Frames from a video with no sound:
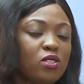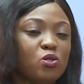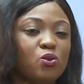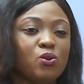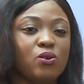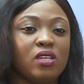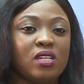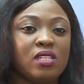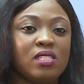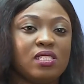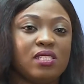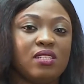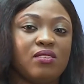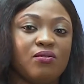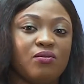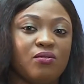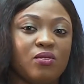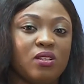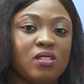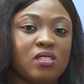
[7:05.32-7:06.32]
So it's
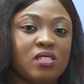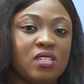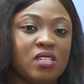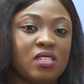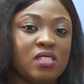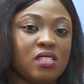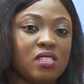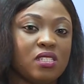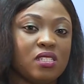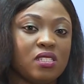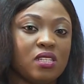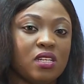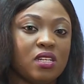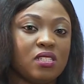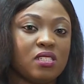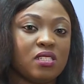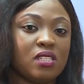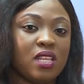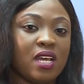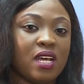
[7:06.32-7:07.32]

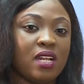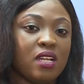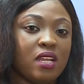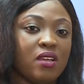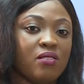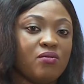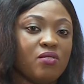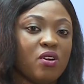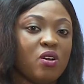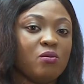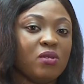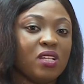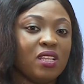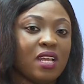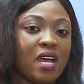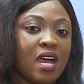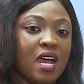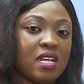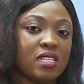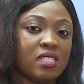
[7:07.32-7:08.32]
that environment
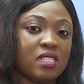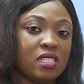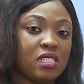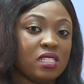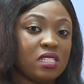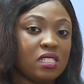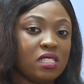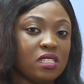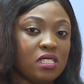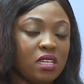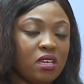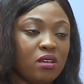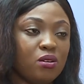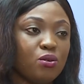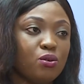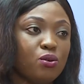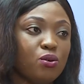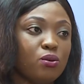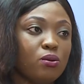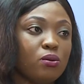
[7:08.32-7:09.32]
that has the
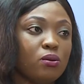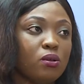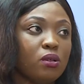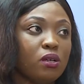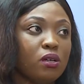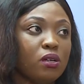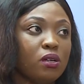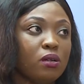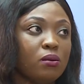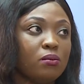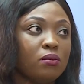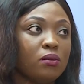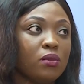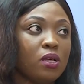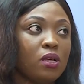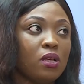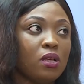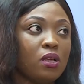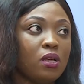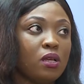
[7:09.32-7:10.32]
single,
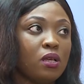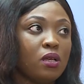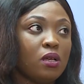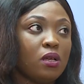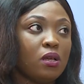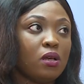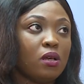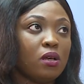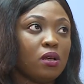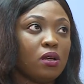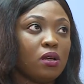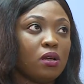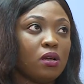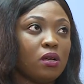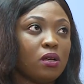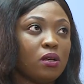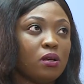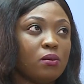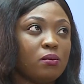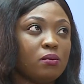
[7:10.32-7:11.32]

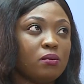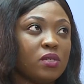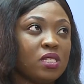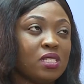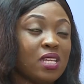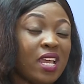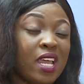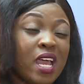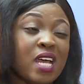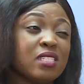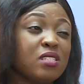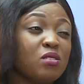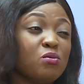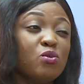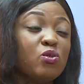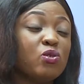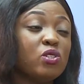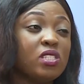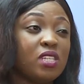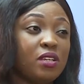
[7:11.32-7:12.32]
it has the
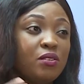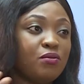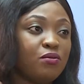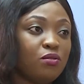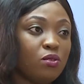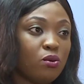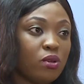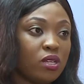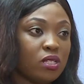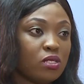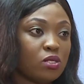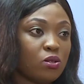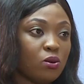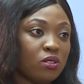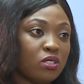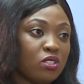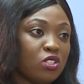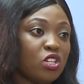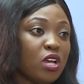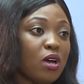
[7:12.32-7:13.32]
most influence
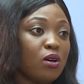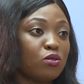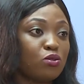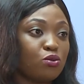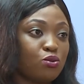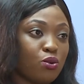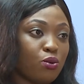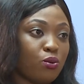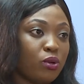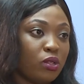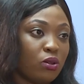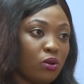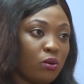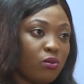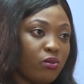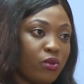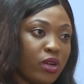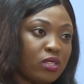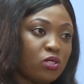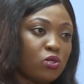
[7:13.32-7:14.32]
on the child growing
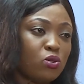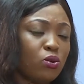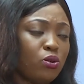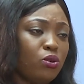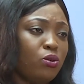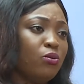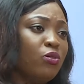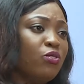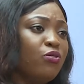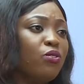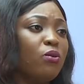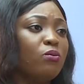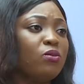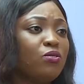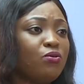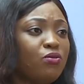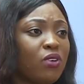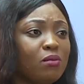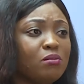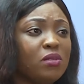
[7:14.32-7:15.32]
up, right? So you move from the
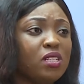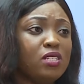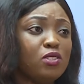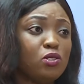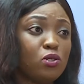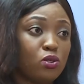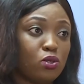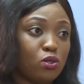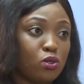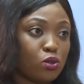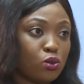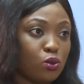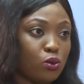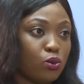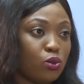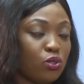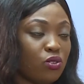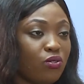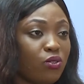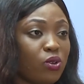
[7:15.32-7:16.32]
family to the
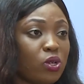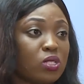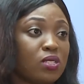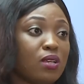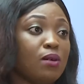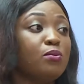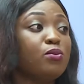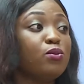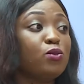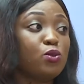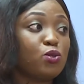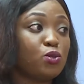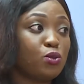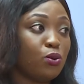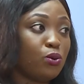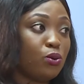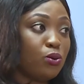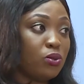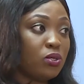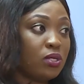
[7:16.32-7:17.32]
school. So for example,
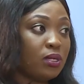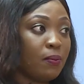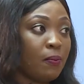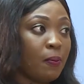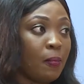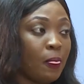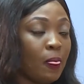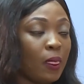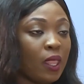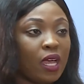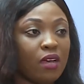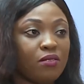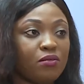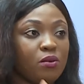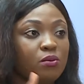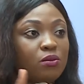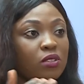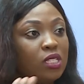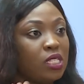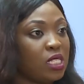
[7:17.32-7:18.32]
schools
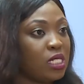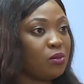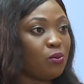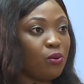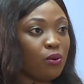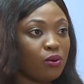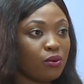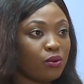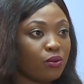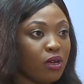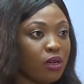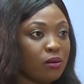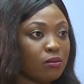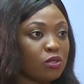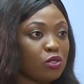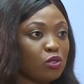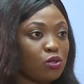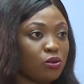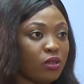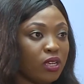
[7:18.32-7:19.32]
having these
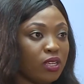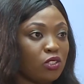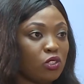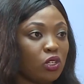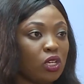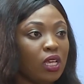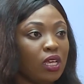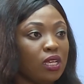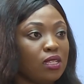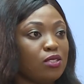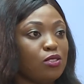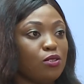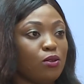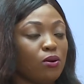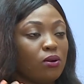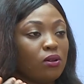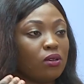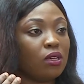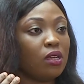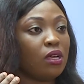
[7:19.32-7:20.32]
programs to educate
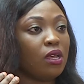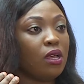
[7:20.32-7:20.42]
young